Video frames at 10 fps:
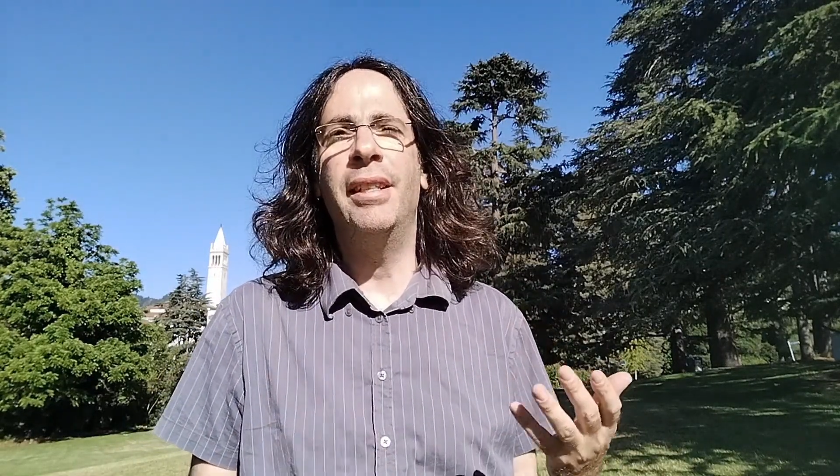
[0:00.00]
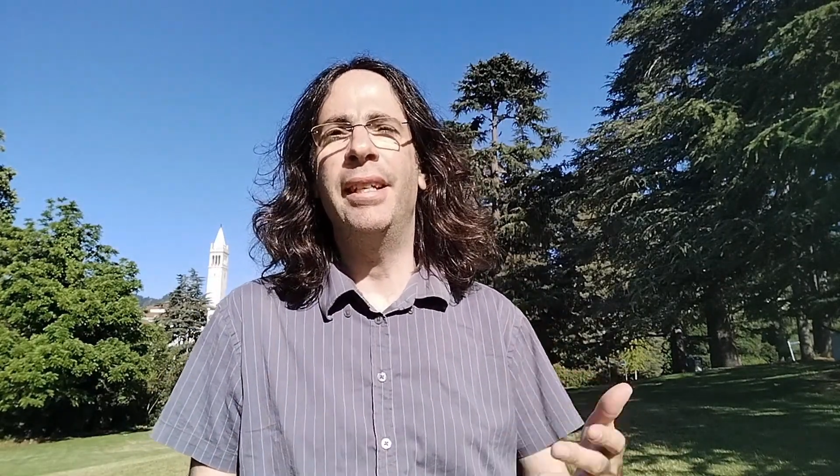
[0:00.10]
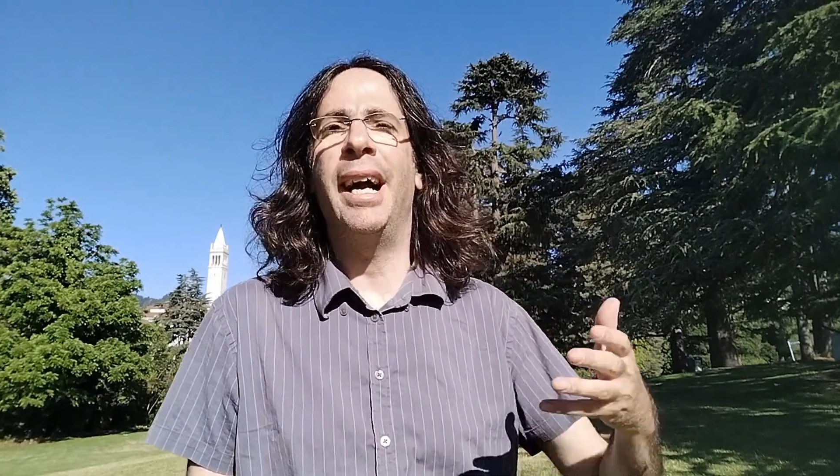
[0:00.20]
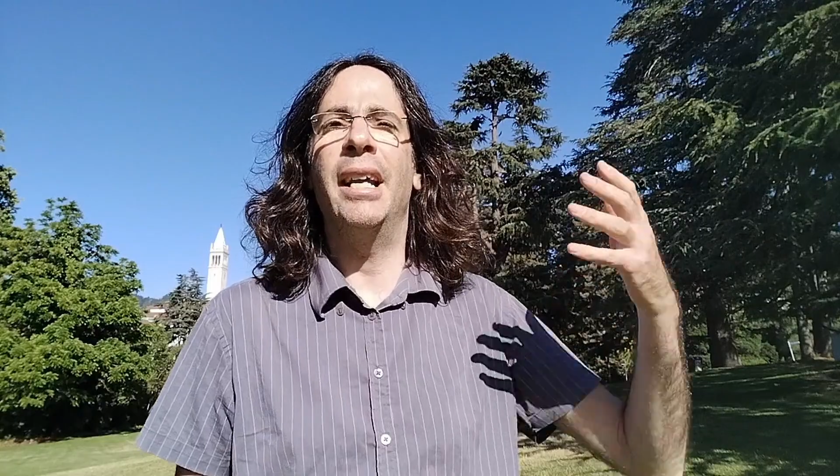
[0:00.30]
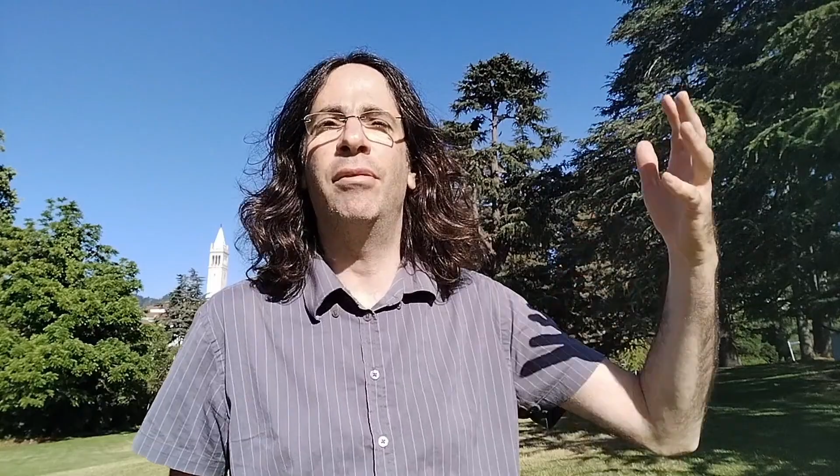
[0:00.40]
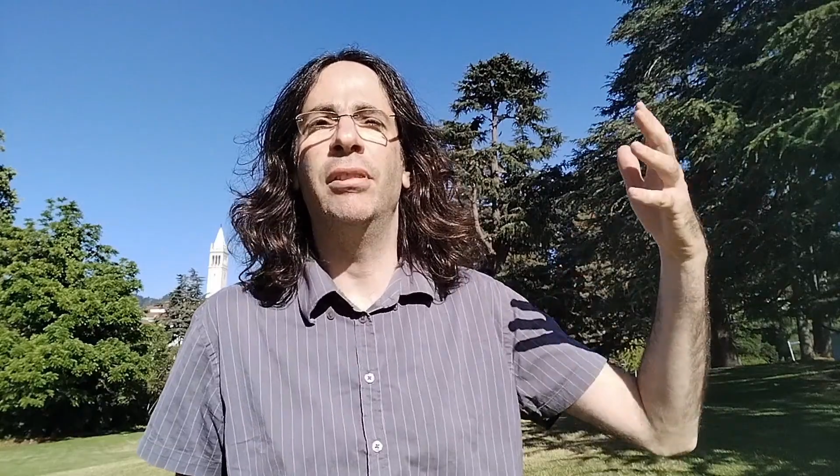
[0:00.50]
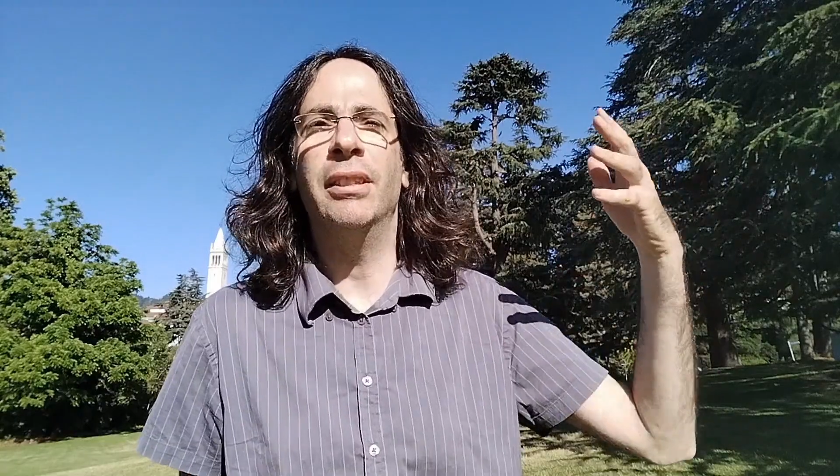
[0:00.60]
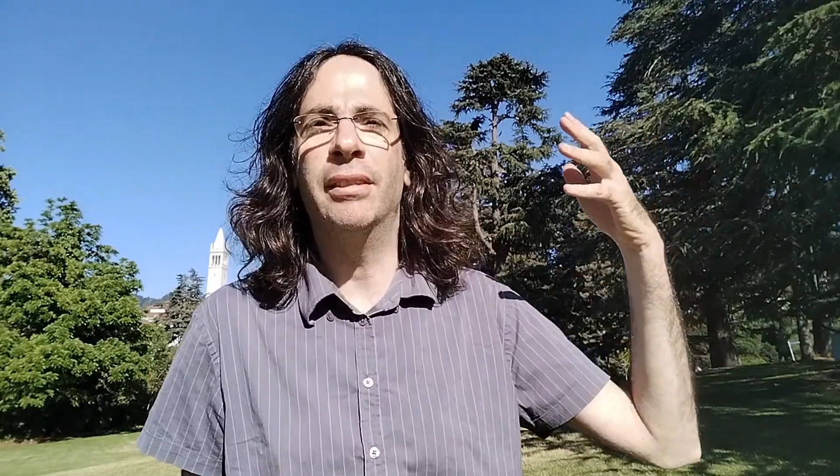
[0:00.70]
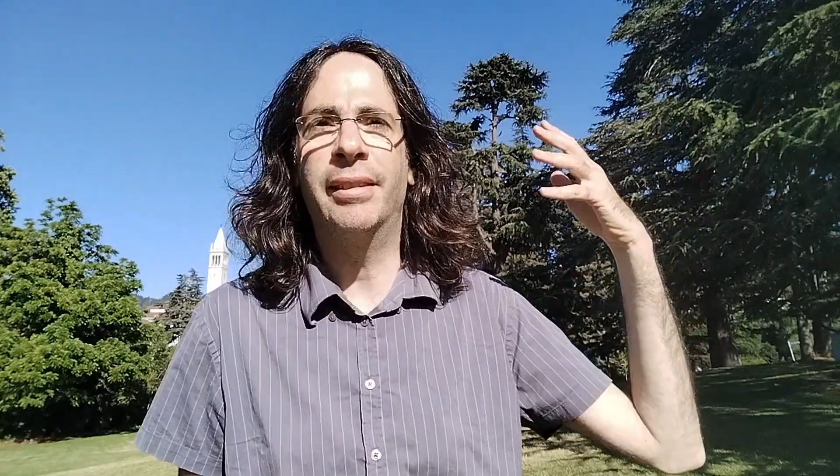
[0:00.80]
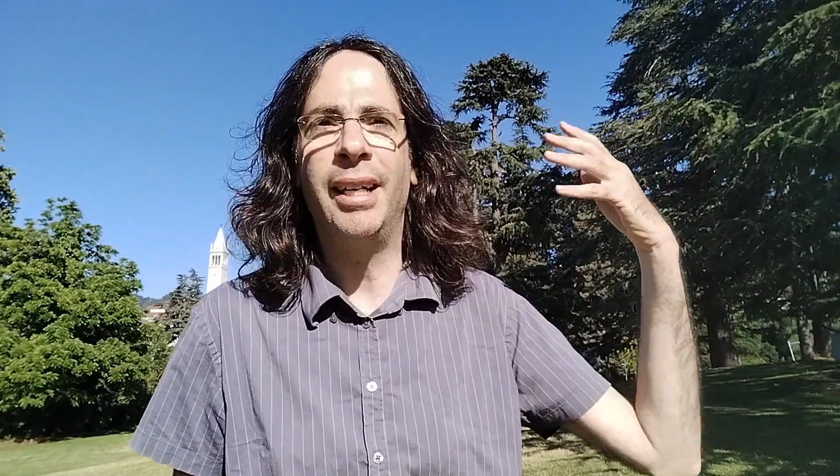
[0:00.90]
in the
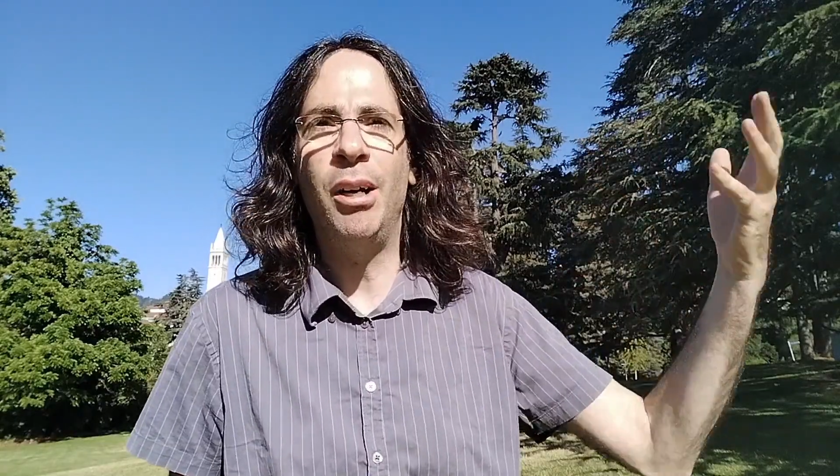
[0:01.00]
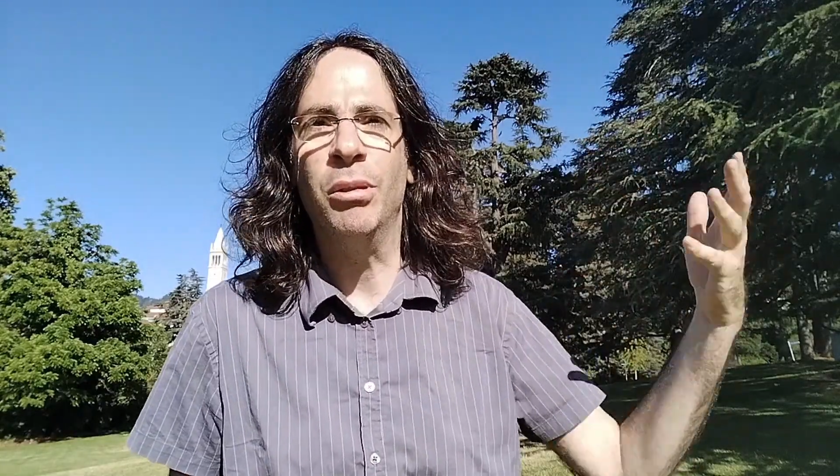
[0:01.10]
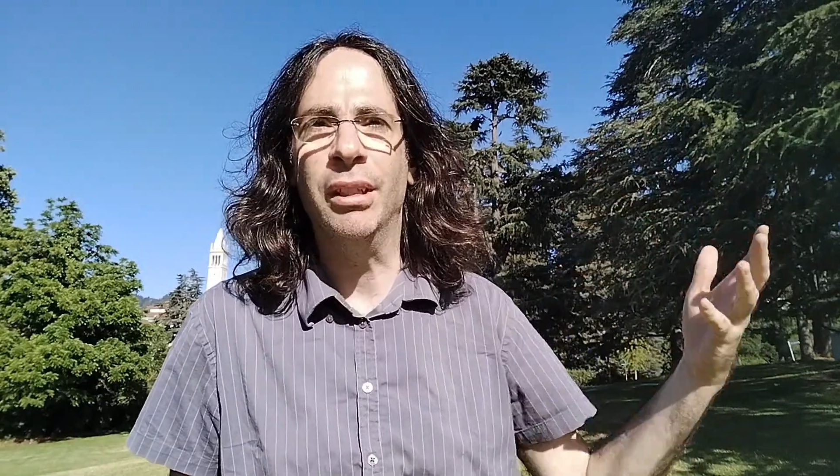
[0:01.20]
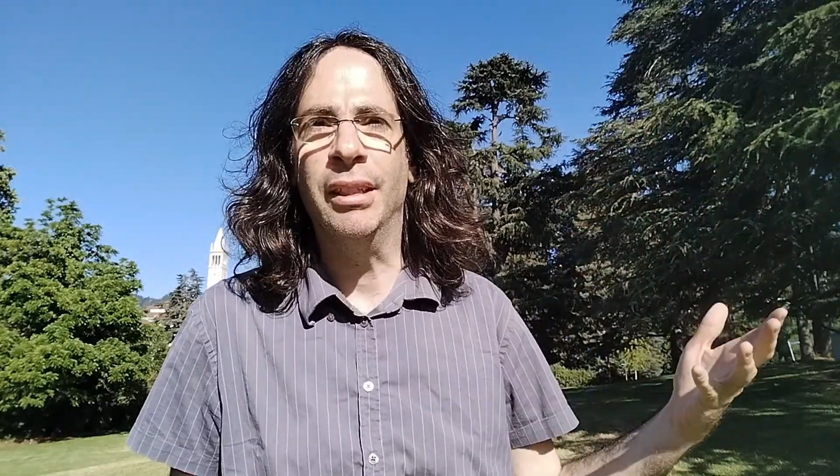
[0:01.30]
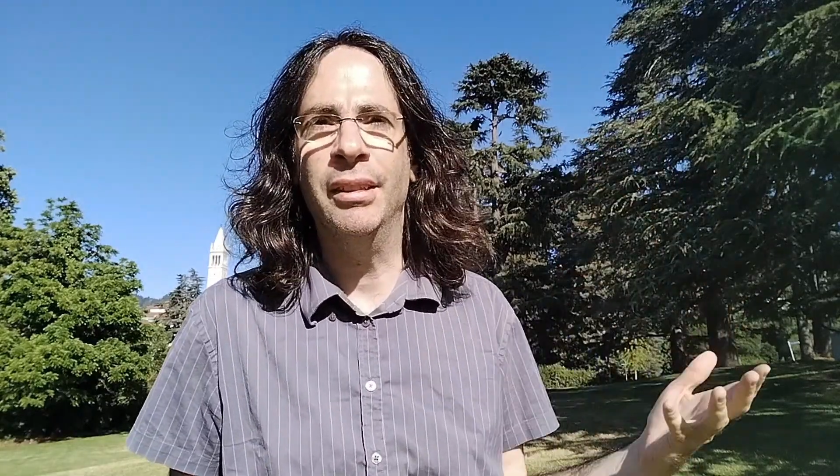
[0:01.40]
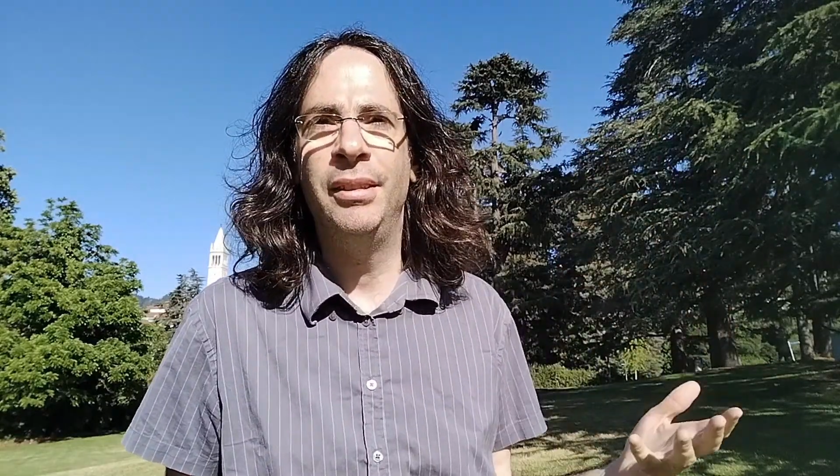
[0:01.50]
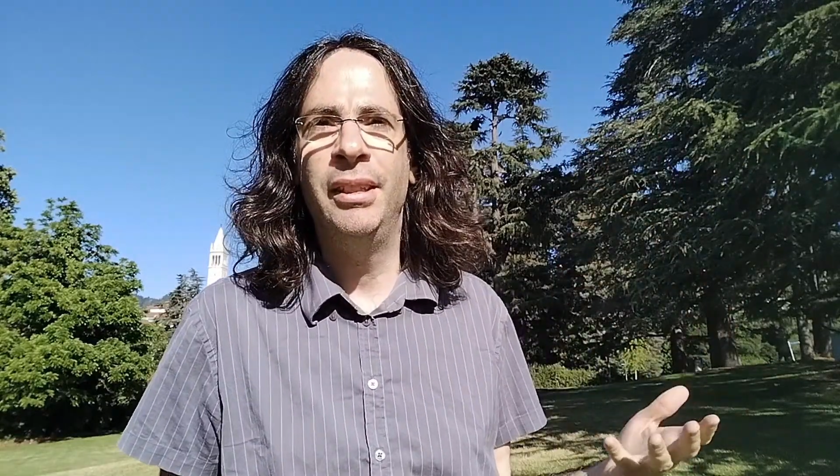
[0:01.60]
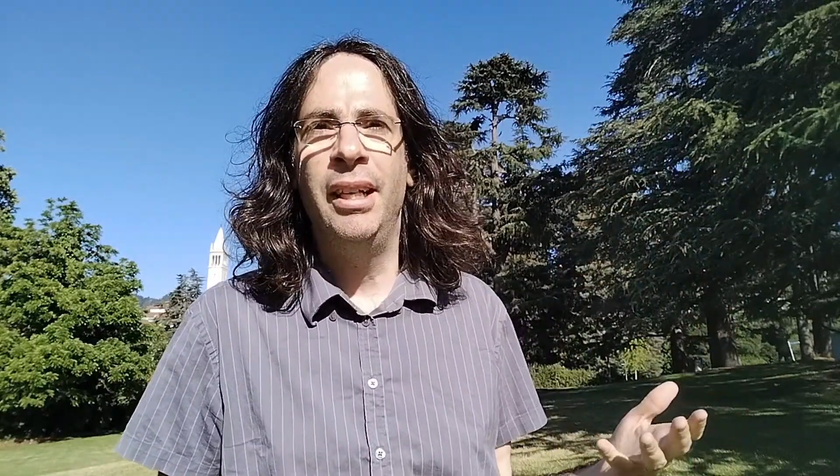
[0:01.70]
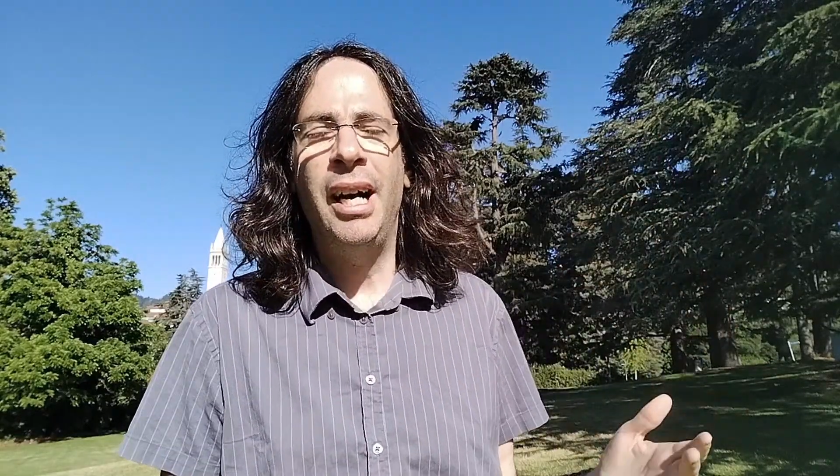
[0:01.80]
ivory tower.